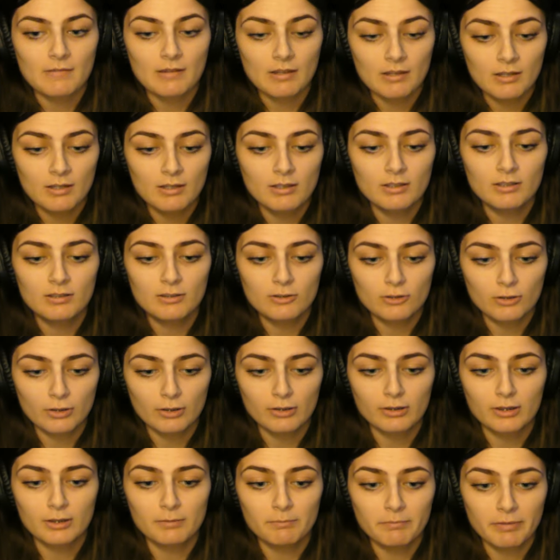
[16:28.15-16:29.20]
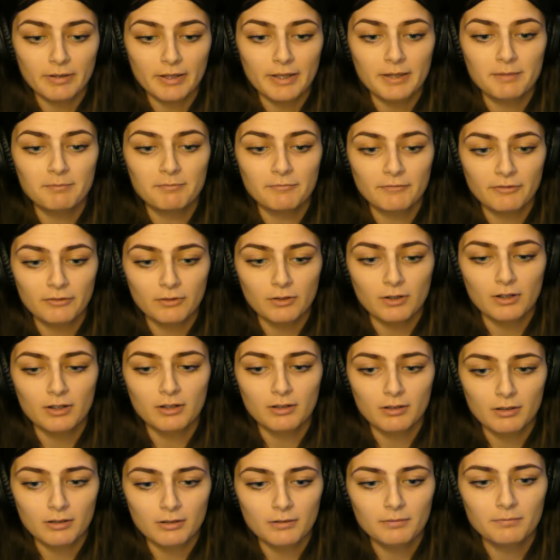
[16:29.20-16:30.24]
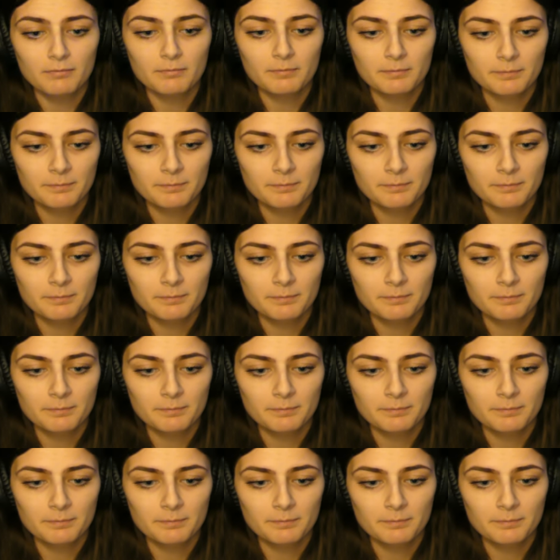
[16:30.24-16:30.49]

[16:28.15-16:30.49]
He took the blame for her.